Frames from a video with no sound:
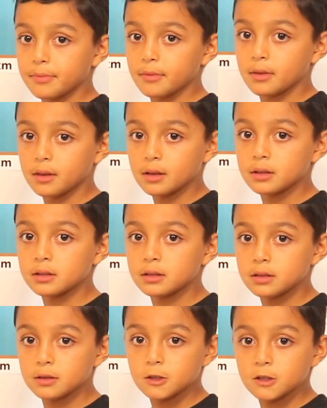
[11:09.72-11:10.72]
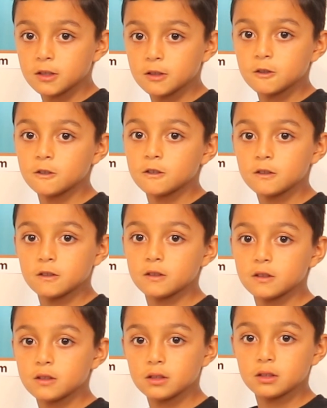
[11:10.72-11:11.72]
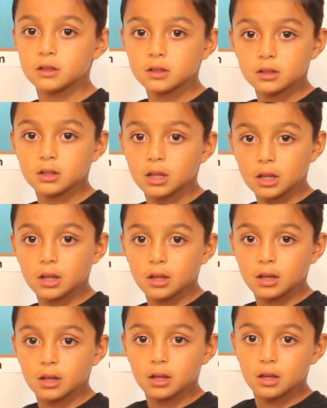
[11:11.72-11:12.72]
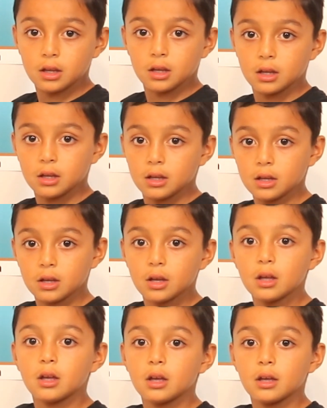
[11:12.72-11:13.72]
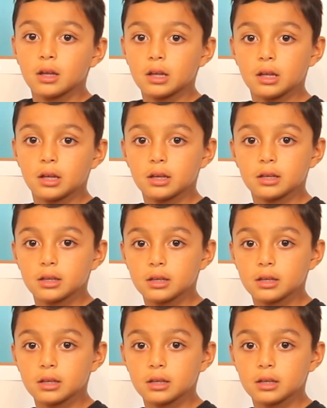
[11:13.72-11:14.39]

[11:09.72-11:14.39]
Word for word: doing is you're taking away the lengths from the perimeter,